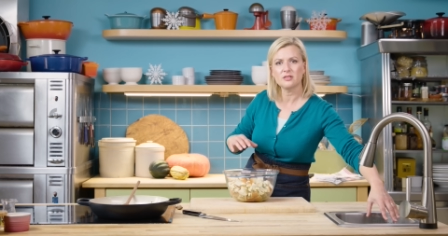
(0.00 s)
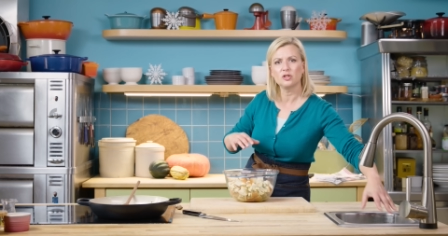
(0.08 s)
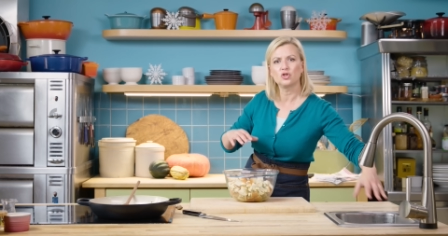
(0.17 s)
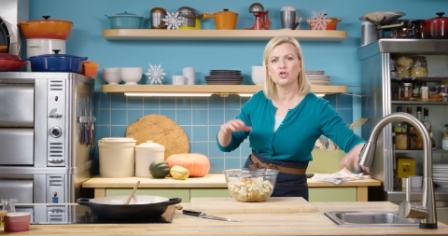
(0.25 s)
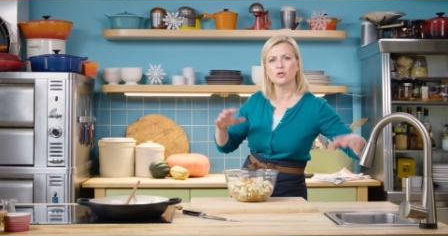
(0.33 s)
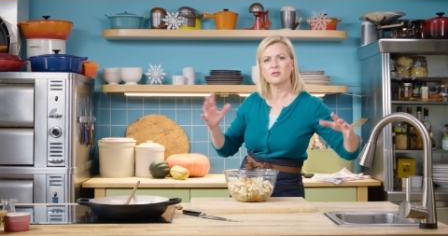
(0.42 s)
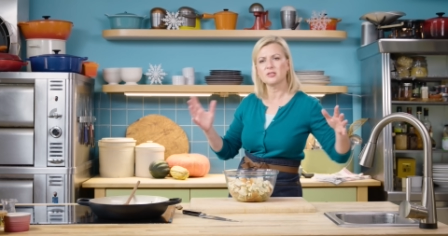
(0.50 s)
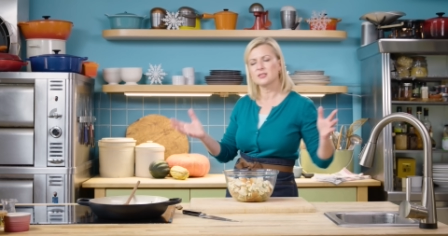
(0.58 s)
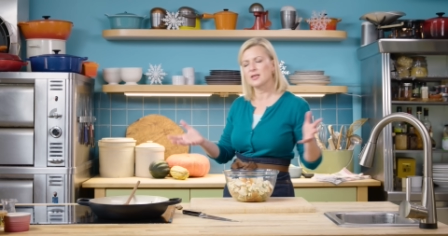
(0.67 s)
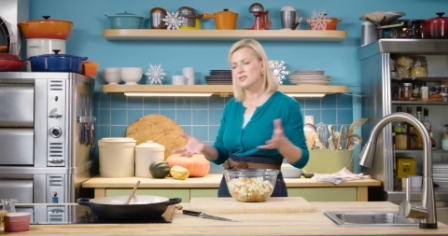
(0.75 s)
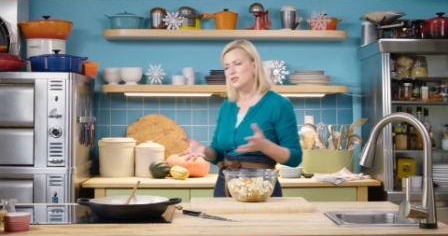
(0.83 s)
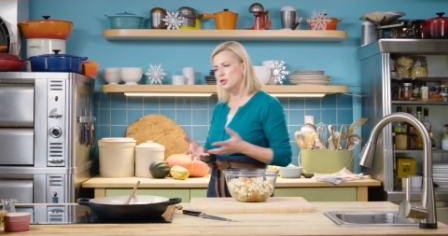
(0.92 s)
the juices
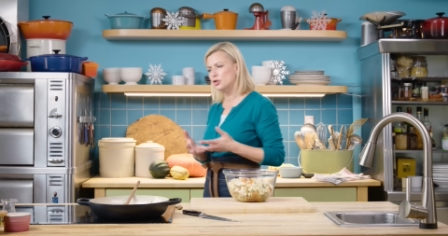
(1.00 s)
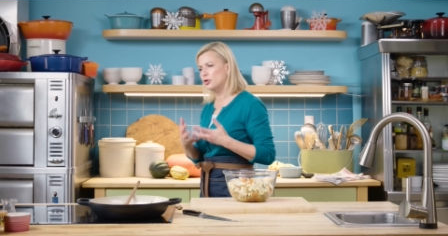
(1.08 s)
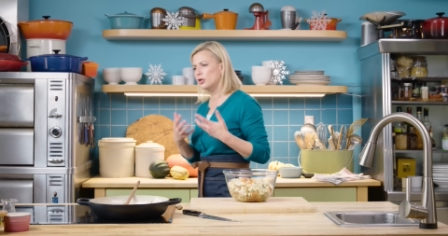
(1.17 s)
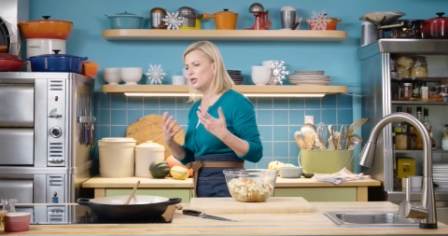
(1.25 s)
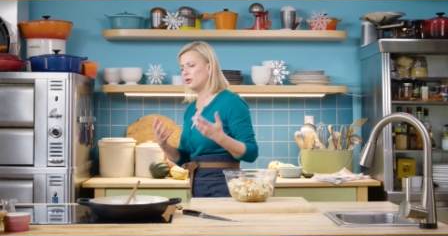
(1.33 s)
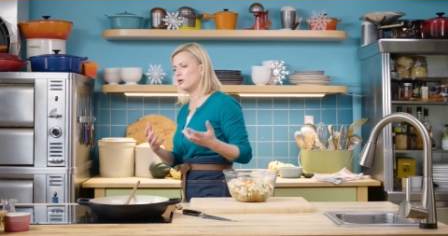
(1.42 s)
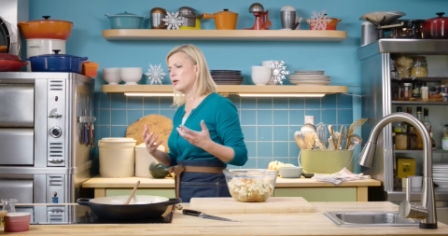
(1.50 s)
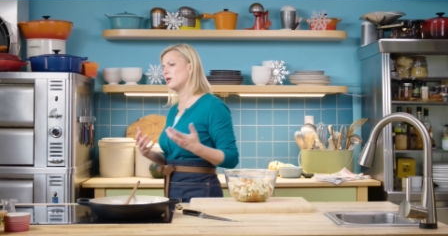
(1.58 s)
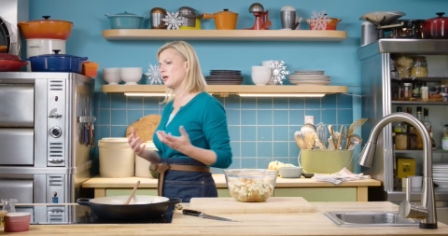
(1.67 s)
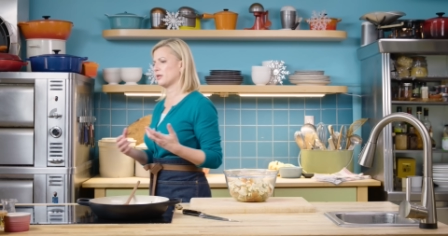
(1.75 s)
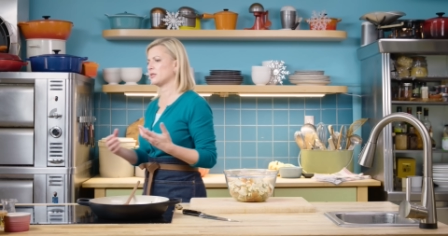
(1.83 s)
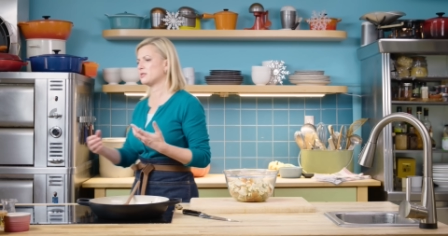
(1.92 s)
as the turkey
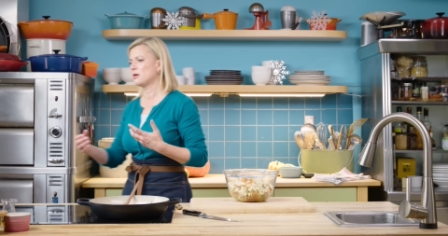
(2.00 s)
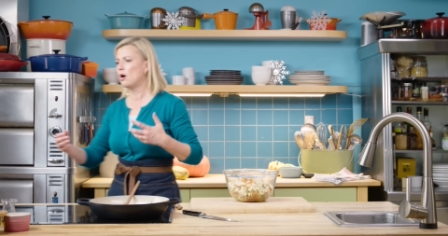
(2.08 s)
cooks